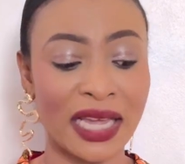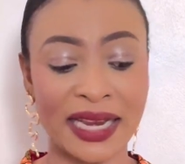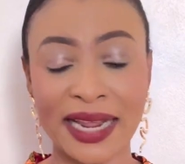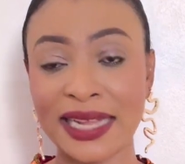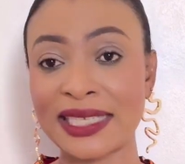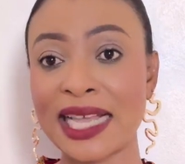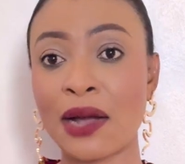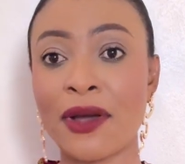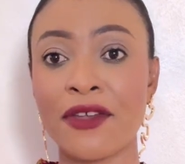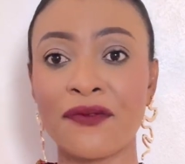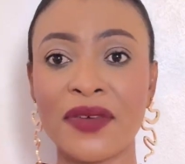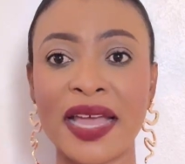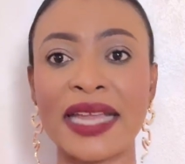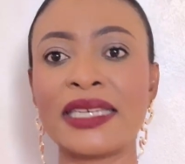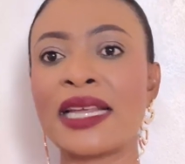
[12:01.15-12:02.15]
And that is how I
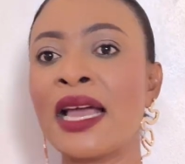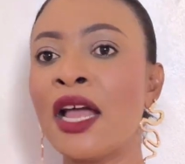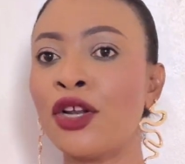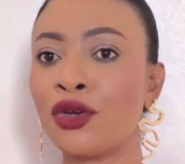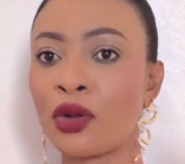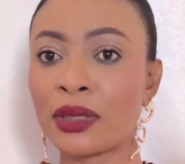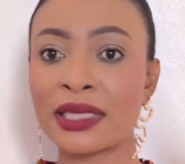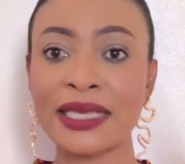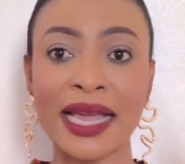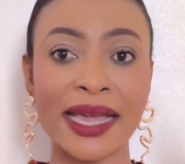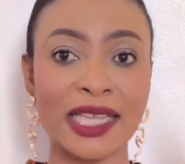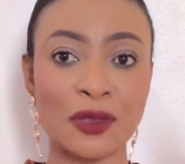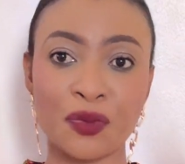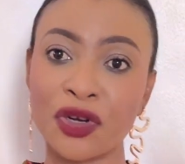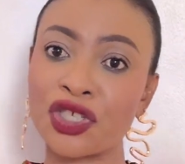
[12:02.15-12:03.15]
find Not Stag
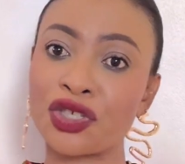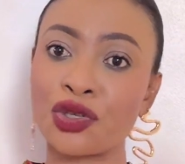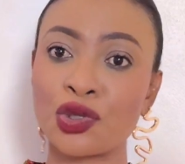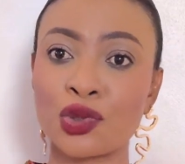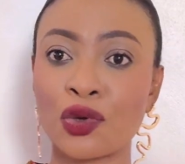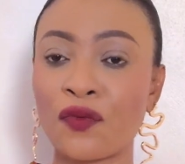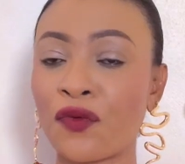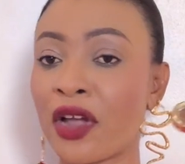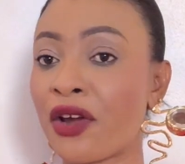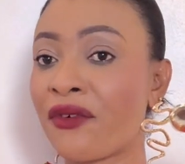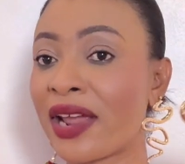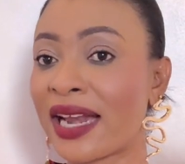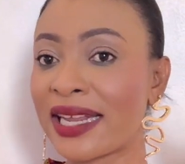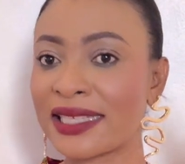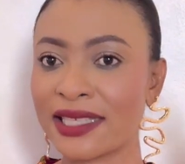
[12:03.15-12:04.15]
Expression. So for a
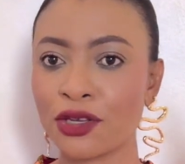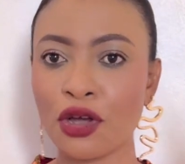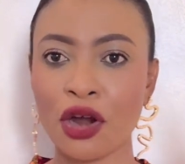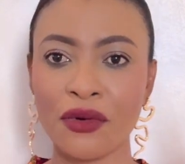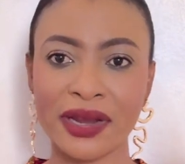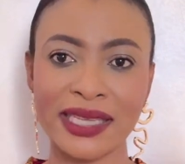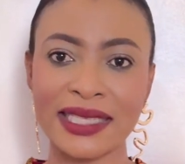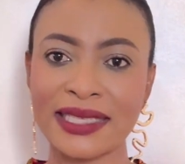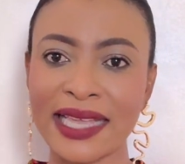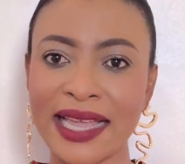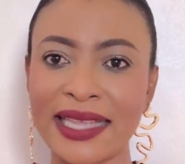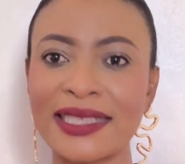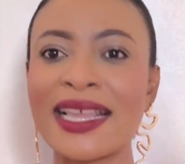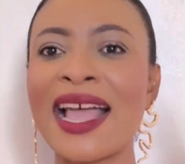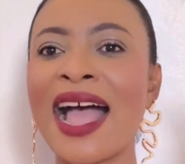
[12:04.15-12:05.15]
realistic orange
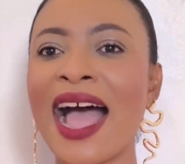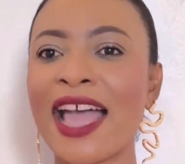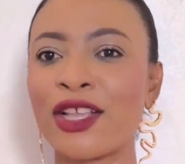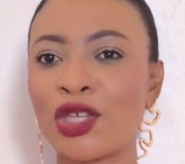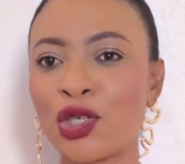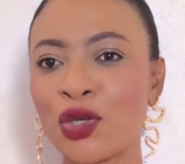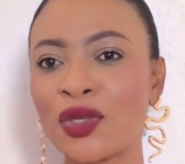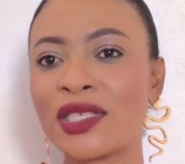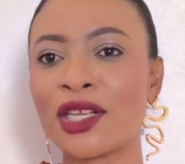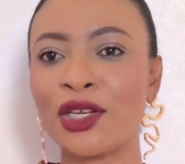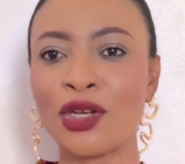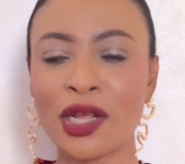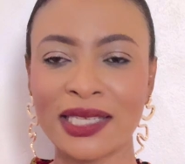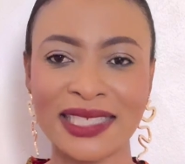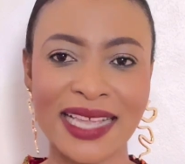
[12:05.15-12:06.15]
scent, I chose
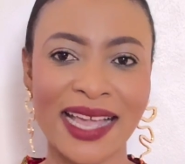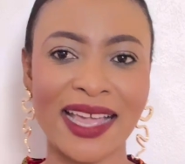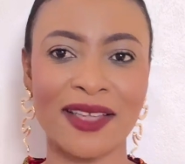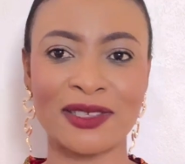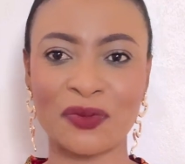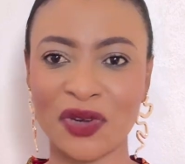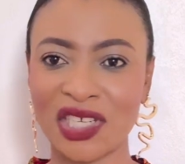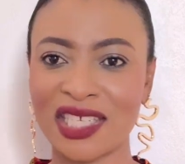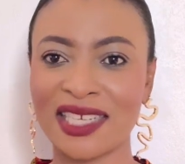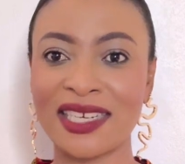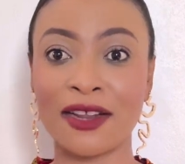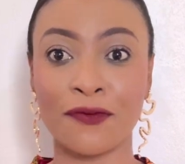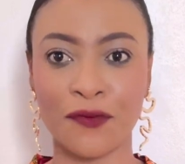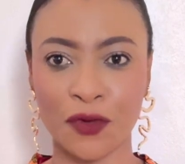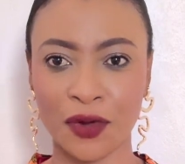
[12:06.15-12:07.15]
Not Stag Expression,
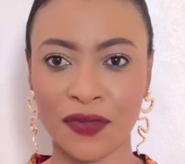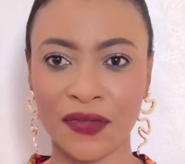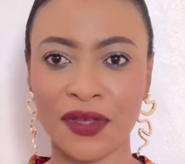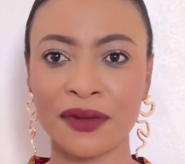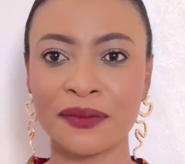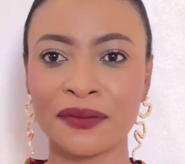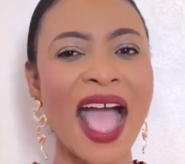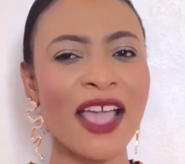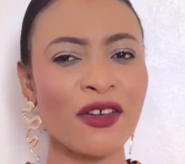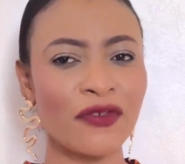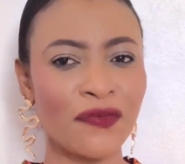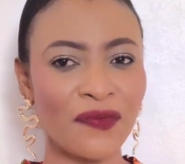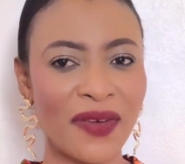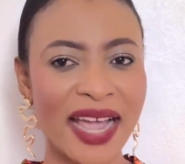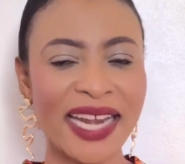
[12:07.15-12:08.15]
the fourth. I could
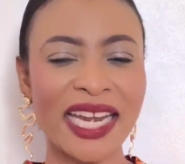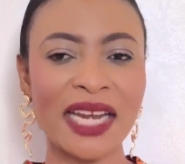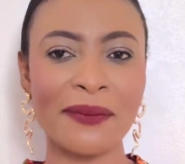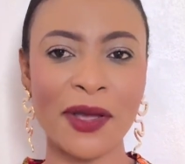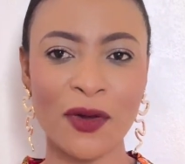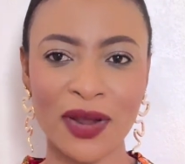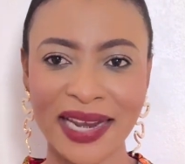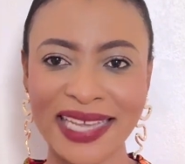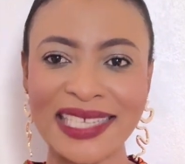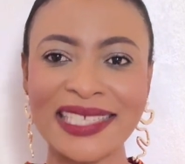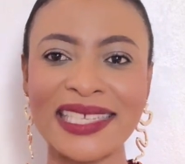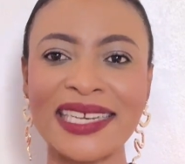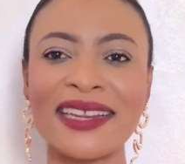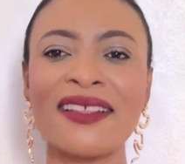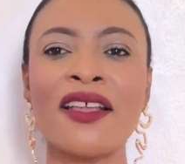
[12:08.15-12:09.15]
find in my
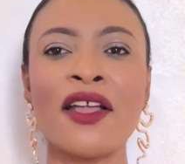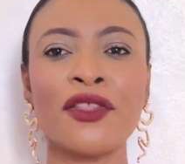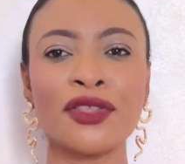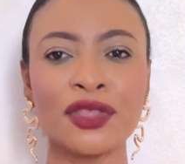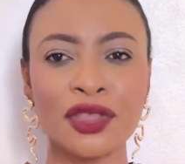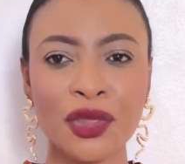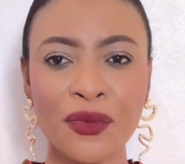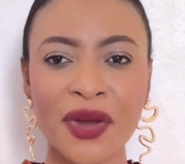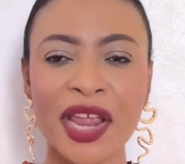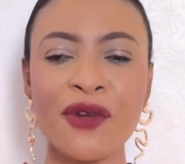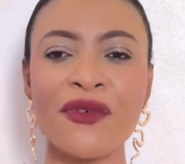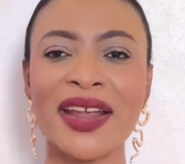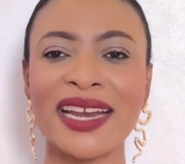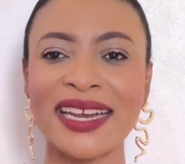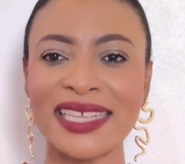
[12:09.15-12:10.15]
collection 3
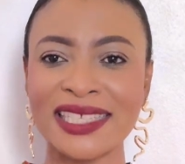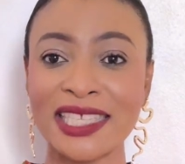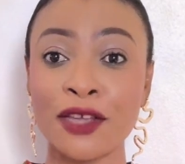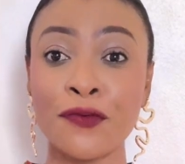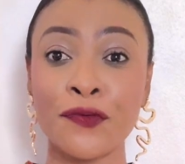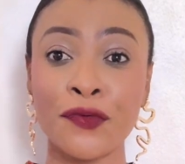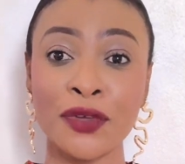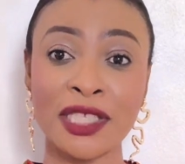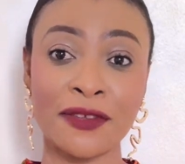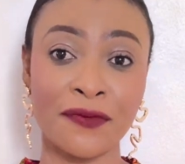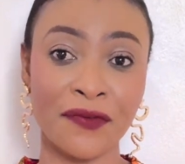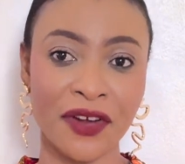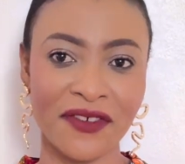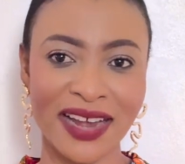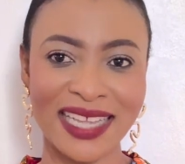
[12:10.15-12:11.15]
realistic fruity
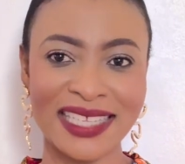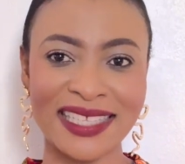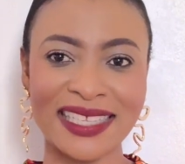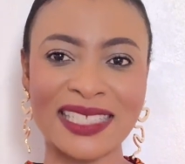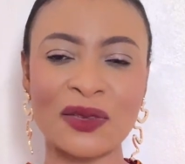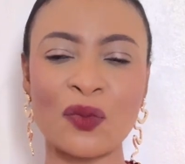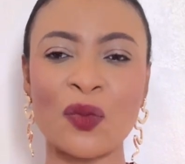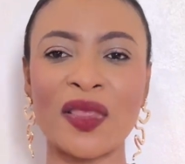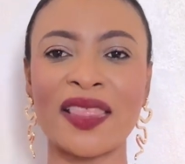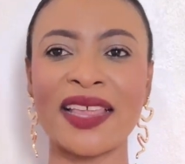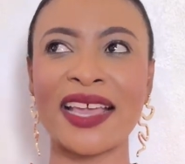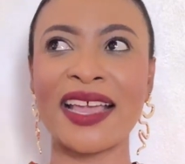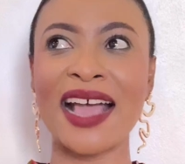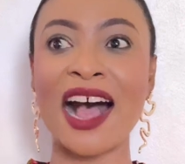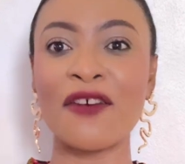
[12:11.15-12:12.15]
fragrances with
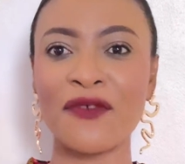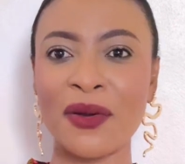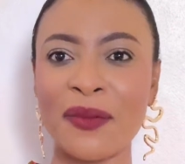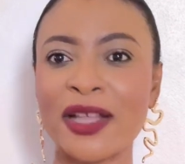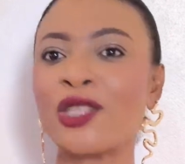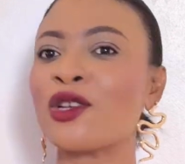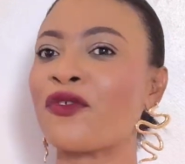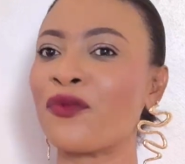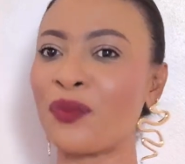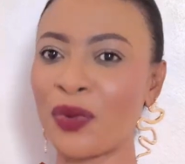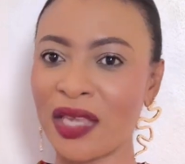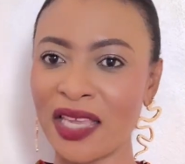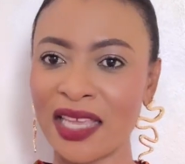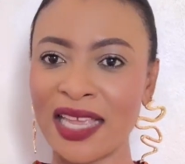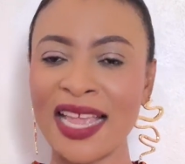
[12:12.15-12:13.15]
the alphabet of
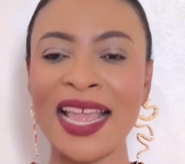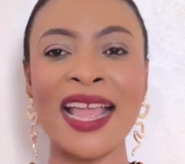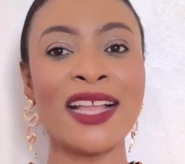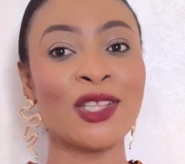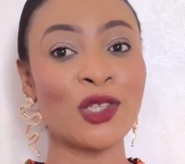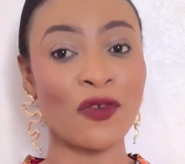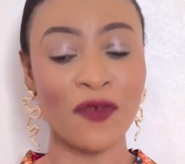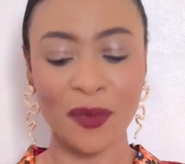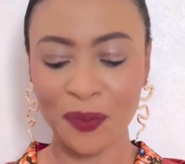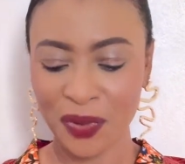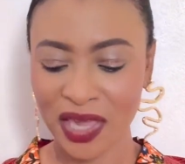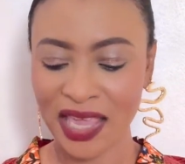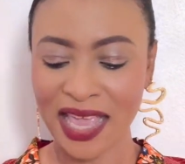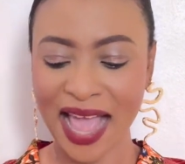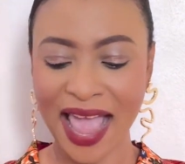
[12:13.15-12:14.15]
P. So for
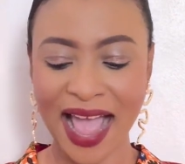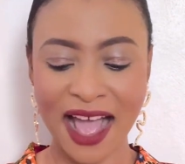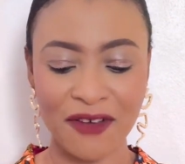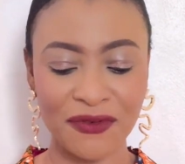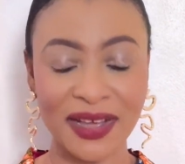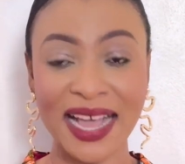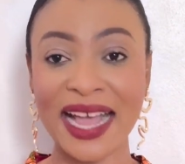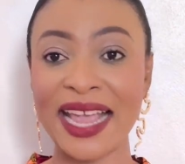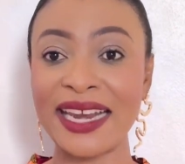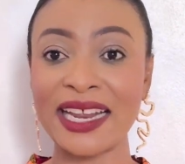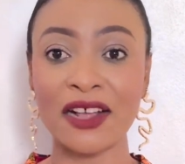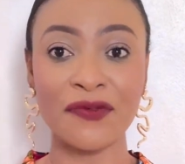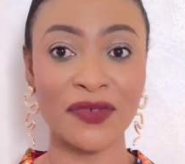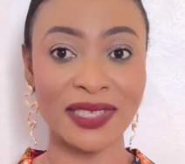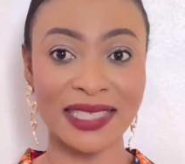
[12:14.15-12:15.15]
P, I have Qaeed
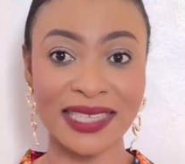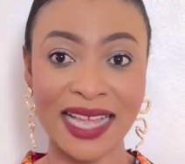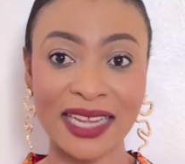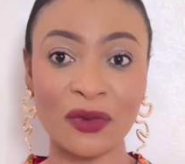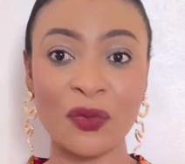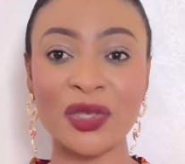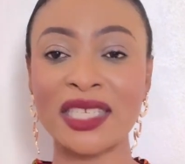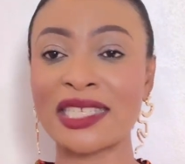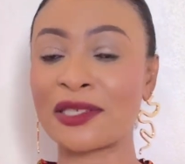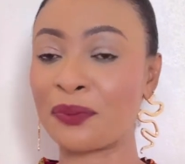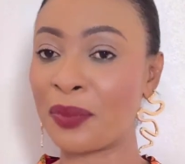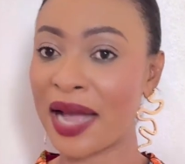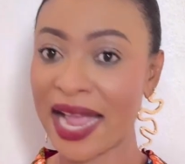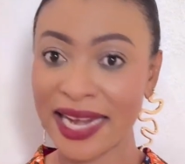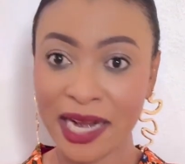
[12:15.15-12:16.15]
Fursan, which is
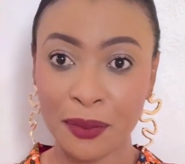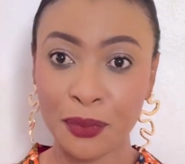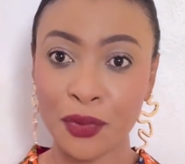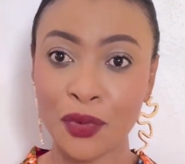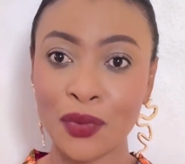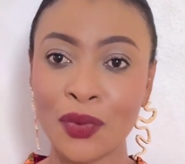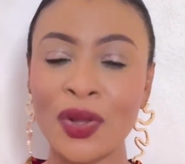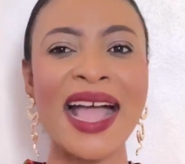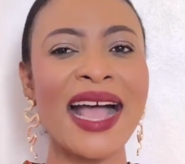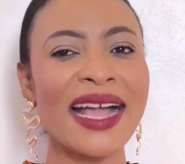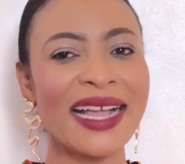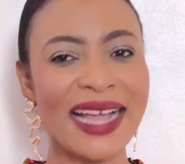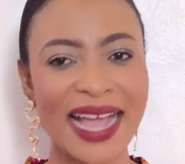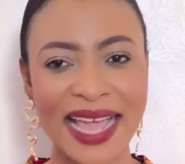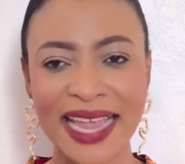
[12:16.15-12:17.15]
pineapple.
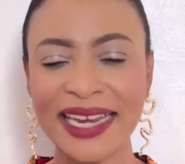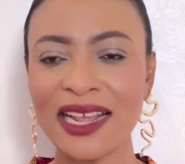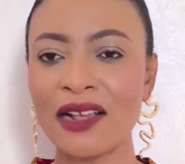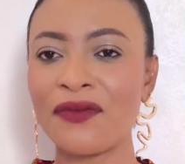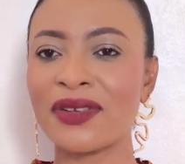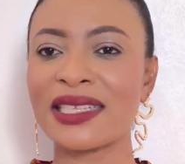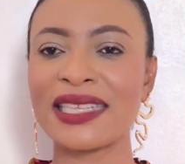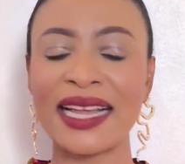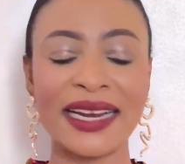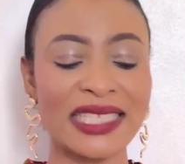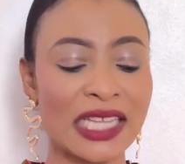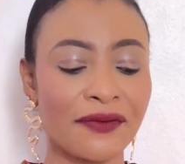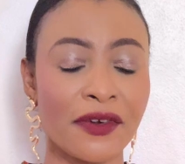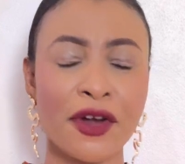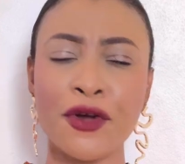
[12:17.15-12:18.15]
Qaeed Fursan is
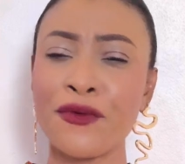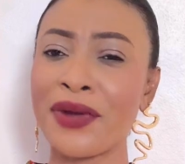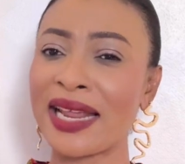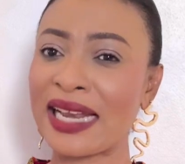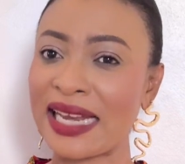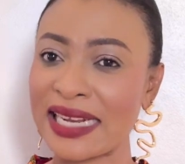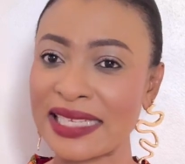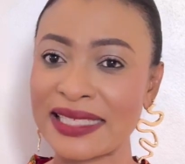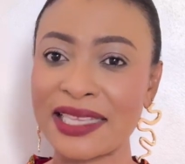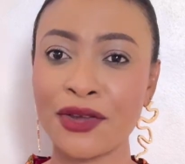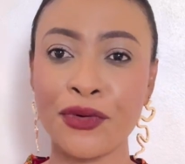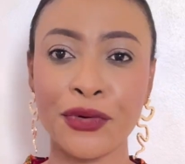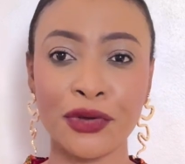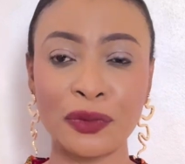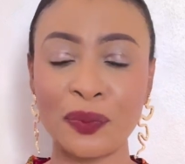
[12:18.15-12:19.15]
a very realistic
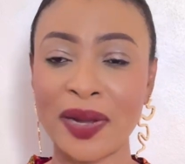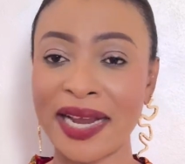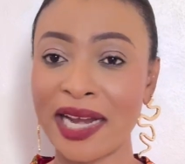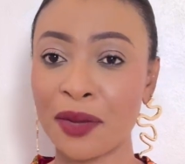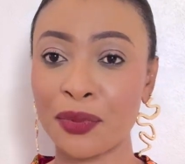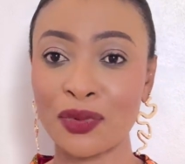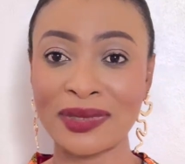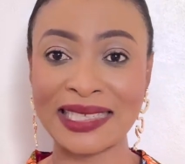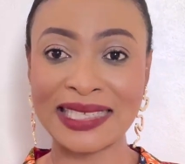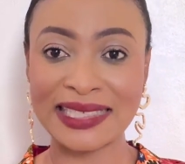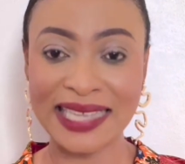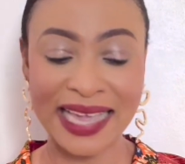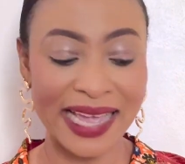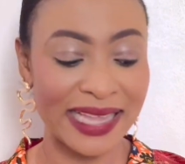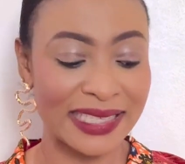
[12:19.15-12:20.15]
grilled pineapple
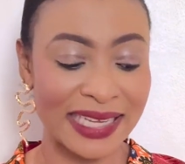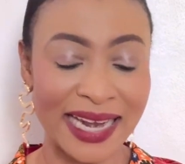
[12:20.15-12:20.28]
scent.